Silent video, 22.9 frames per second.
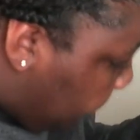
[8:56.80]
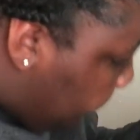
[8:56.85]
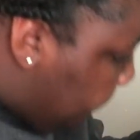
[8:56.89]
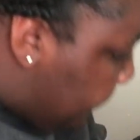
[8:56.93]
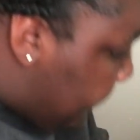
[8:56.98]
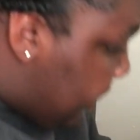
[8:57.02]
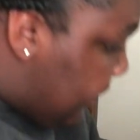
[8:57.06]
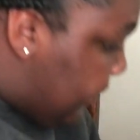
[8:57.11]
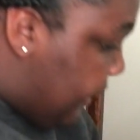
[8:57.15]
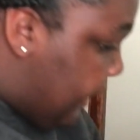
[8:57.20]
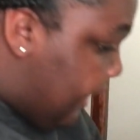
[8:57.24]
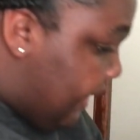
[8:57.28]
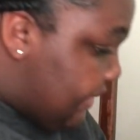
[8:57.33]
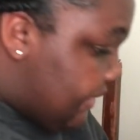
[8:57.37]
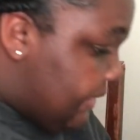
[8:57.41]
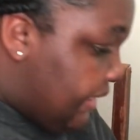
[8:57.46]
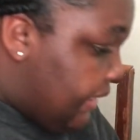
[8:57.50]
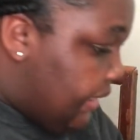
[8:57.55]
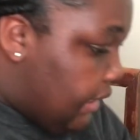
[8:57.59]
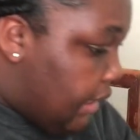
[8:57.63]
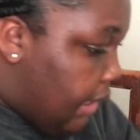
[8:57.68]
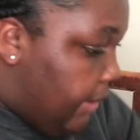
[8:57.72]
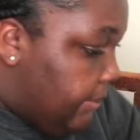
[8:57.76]
But I
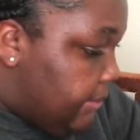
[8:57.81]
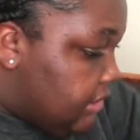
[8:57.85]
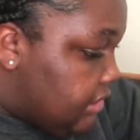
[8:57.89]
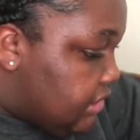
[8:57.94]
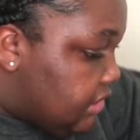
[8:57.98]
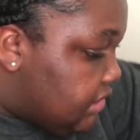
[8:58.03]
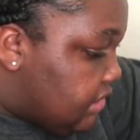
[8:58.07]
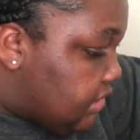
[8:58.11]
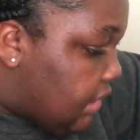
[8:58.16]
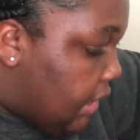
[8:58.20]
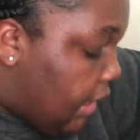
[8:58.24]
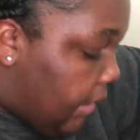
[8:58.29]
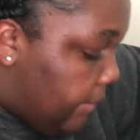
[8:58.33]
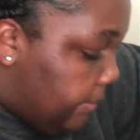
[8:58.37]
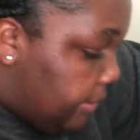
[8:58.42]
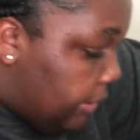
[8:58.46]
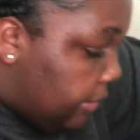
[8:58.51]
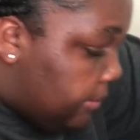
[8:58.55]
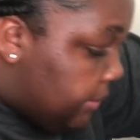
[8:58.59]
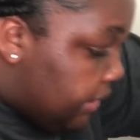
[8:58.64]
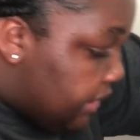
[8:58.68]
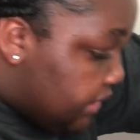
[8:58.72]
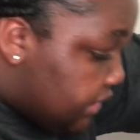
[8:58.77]
think I'm going to just
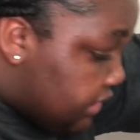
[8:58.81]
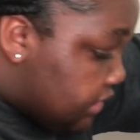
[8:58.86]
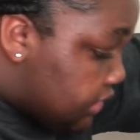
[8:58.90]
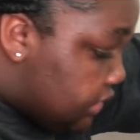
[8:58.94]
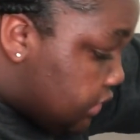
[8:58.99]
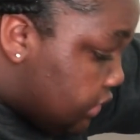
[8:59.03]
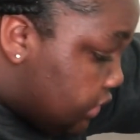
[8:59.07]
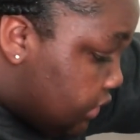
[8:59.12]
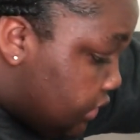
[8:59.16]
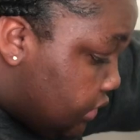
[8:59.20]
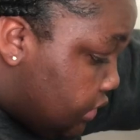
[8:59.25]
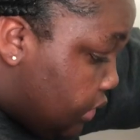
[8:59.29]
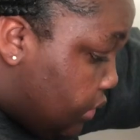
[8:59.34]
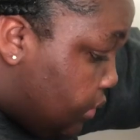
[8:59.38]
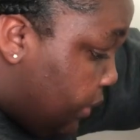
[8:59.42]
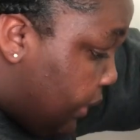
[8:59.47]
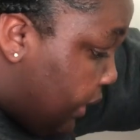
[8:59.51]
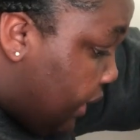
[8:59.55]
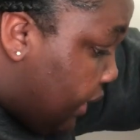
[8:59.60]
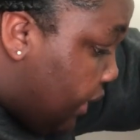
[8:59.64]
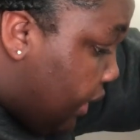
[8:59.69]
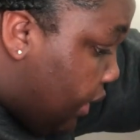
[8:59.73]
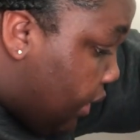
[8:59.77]
compliment this look
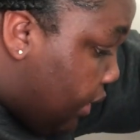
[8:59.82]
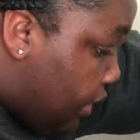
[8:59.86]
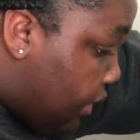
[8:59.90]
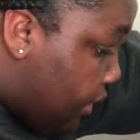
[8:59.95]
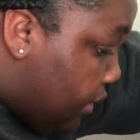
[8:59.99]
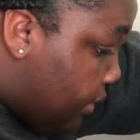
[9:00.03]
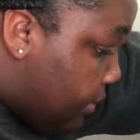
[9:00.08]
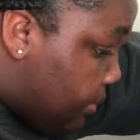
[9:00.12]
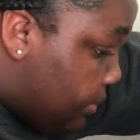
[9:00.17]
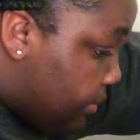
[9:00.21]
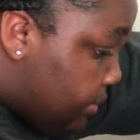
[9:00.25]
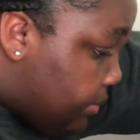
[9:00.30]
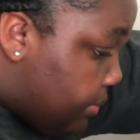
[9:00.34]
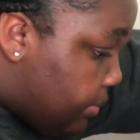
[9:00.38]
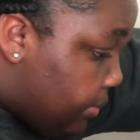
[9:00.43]
with um